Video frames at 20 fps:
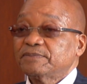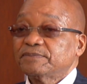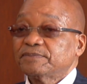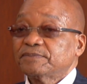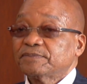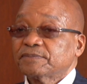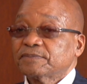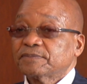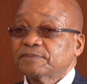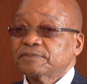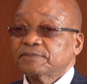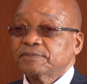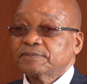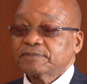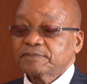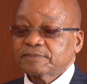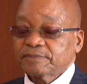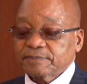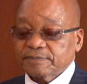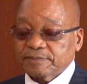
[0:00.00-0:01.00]

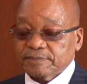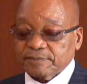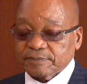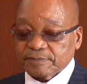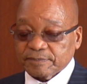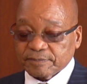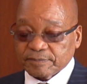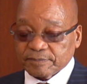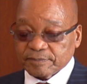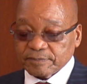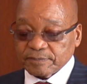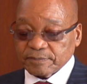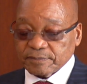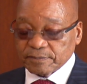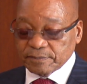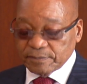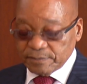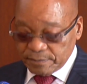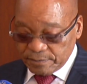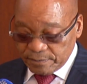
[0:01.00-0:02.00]
(no one is talking)